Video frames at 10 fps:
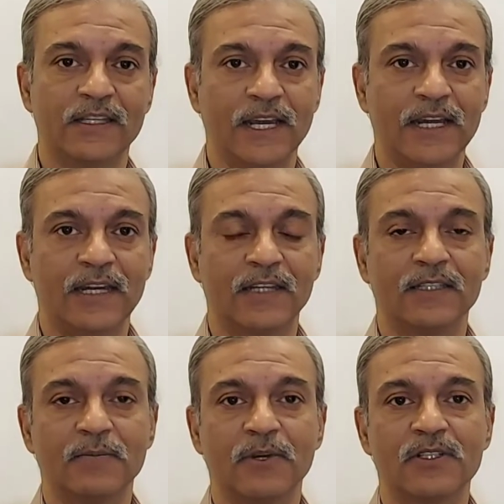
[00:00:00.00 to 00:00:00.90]
that
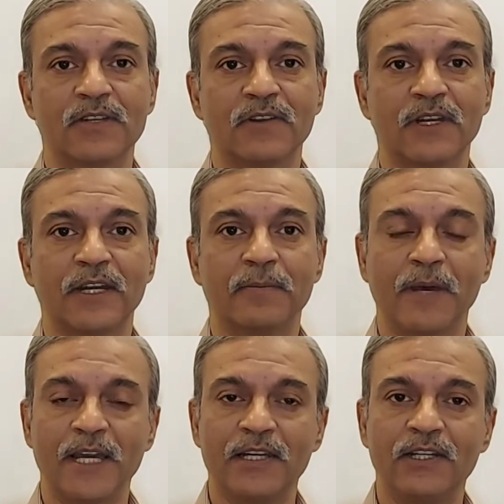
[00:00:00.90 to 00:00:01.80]
the person will get
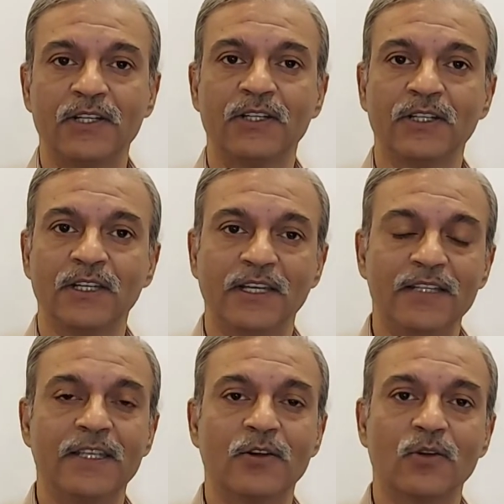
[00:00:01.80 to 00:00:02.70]
married
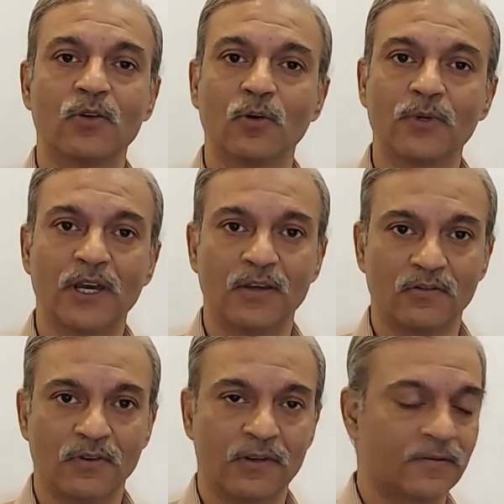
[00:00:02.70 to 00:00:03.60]
in their own hometown.